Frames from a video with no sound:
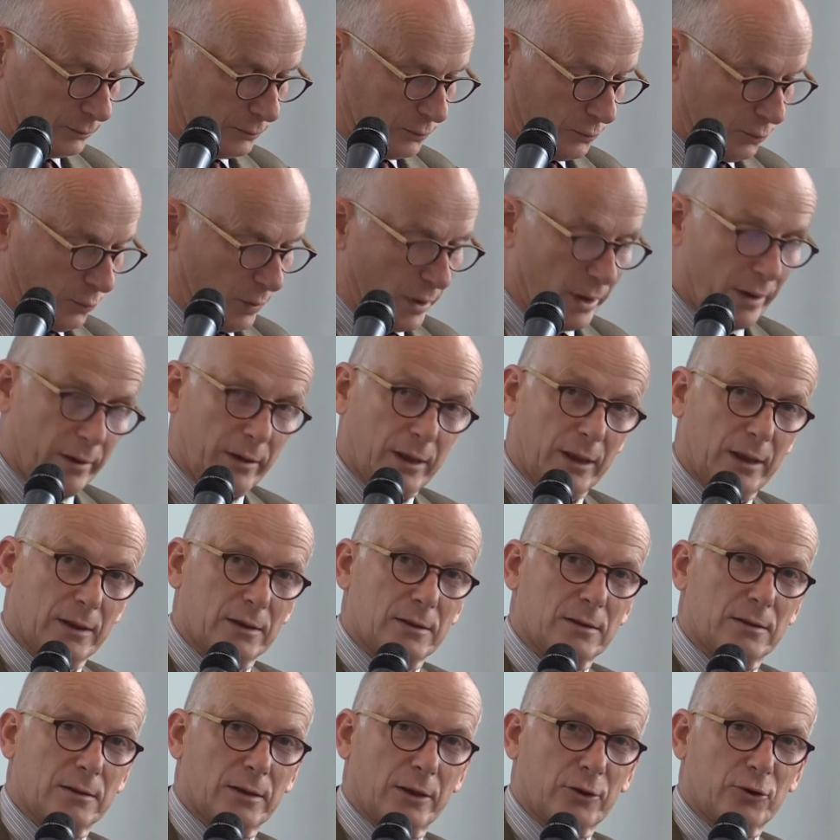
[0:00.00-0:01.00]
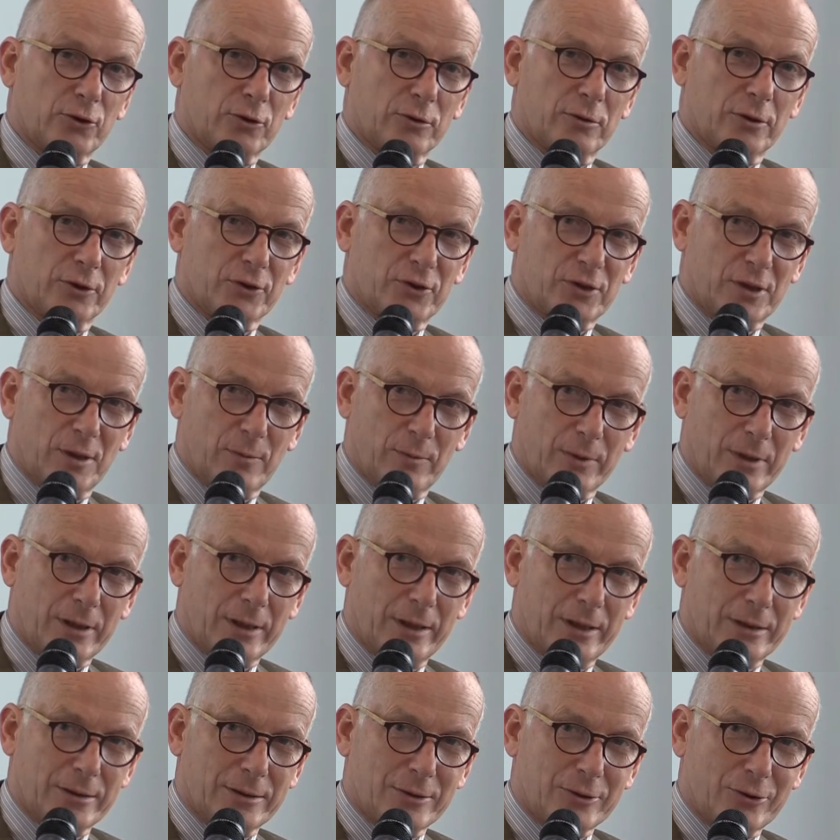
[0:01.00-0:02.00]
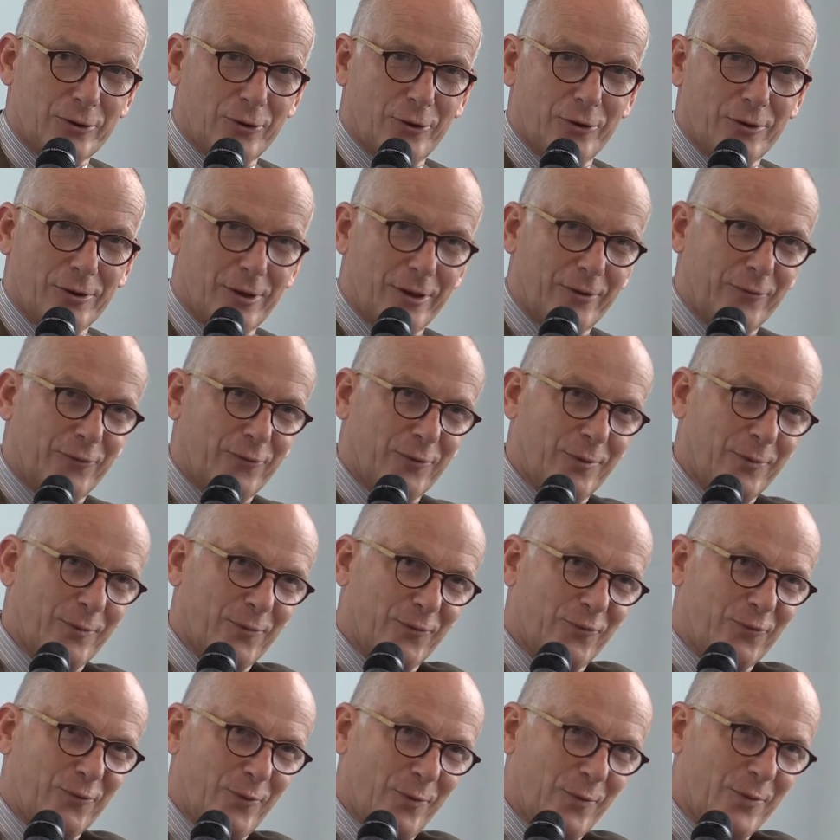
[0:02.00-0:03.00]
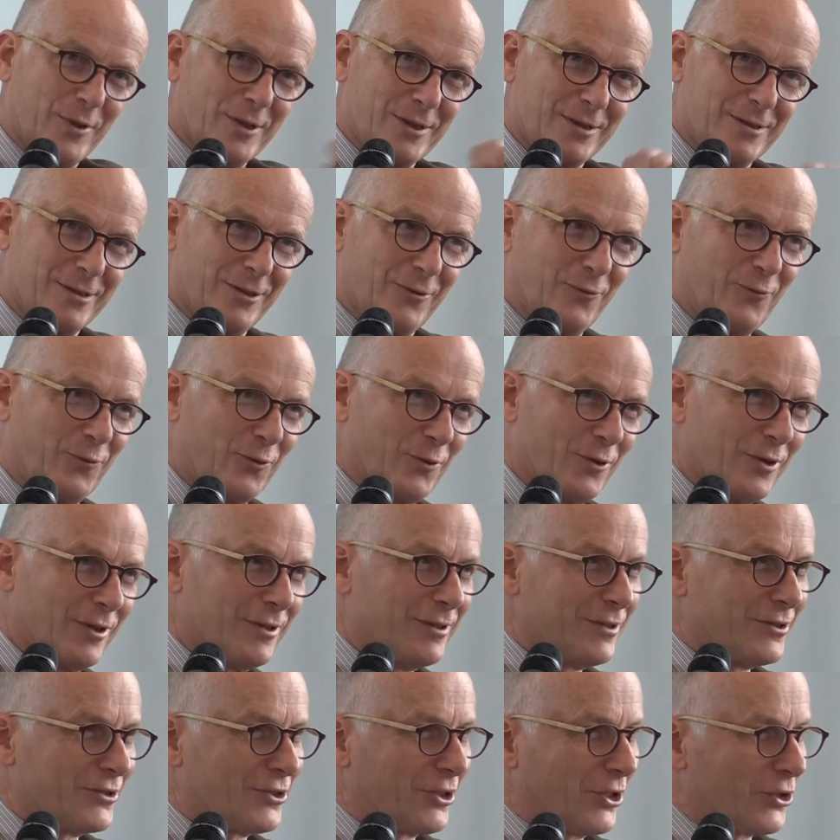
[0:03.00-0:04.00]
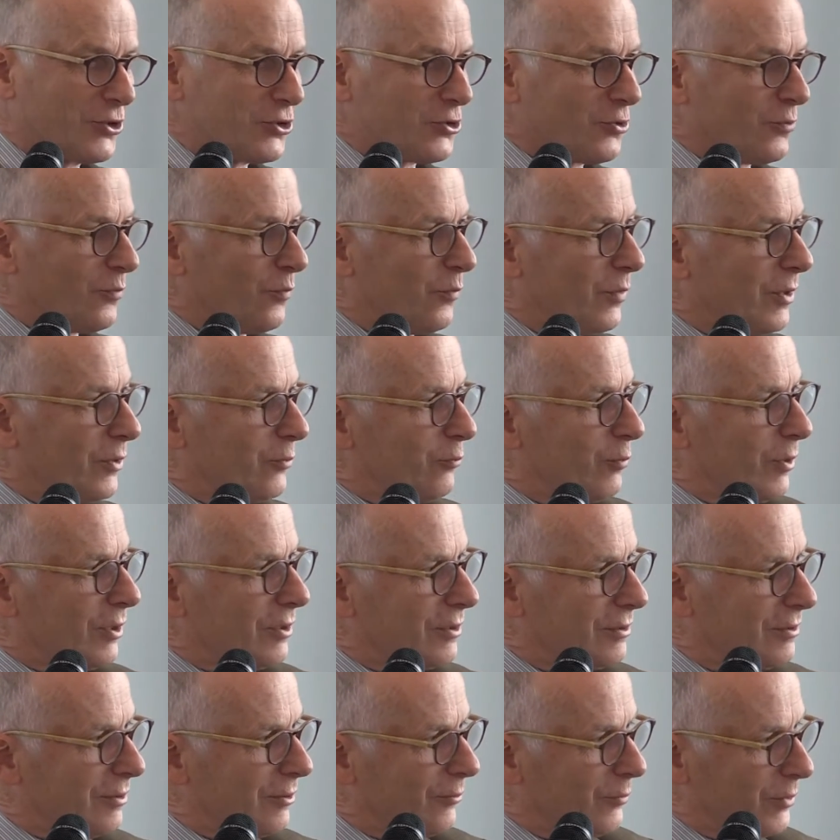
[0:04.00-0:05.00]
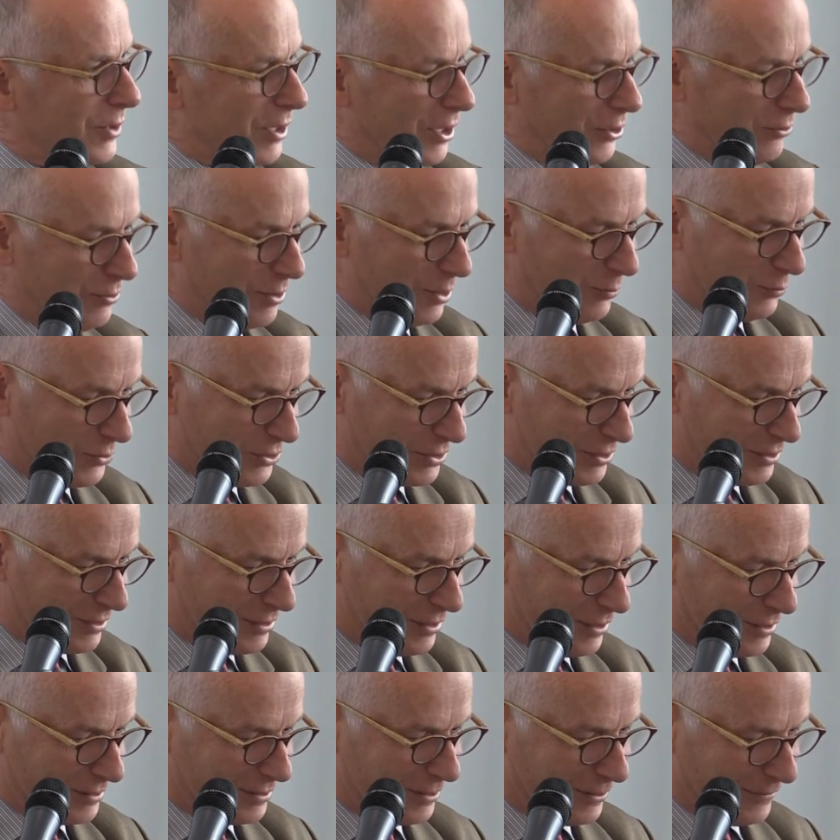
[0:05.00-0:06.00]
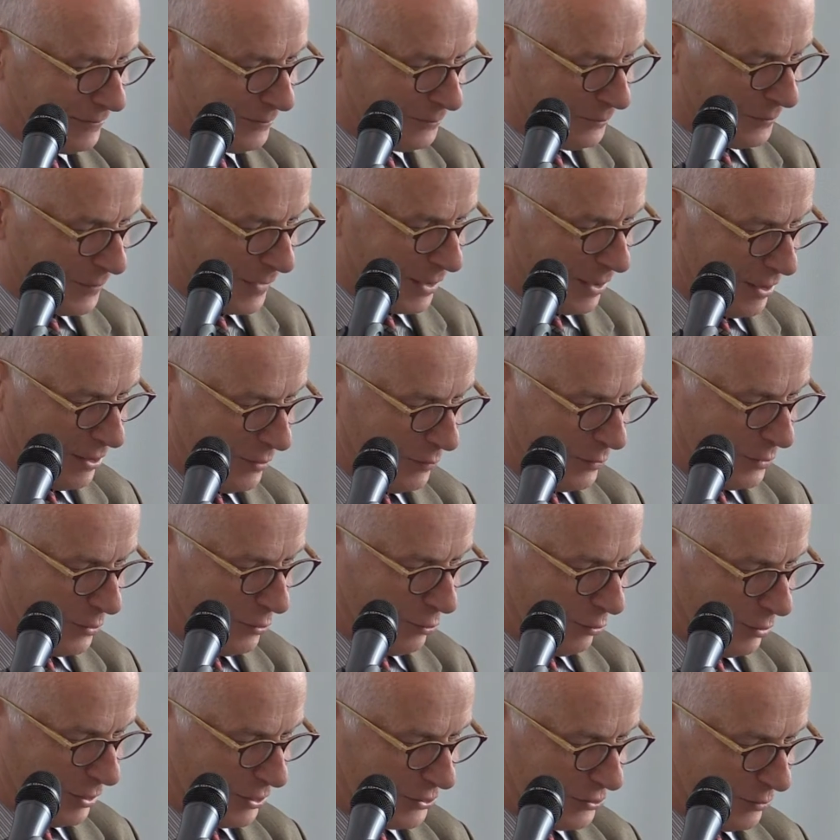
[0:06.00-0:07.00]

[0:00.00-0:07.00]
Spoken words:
Well, I think I should not say what the lessons learned are from this info discussion, but what Adrian was discussing with colleagues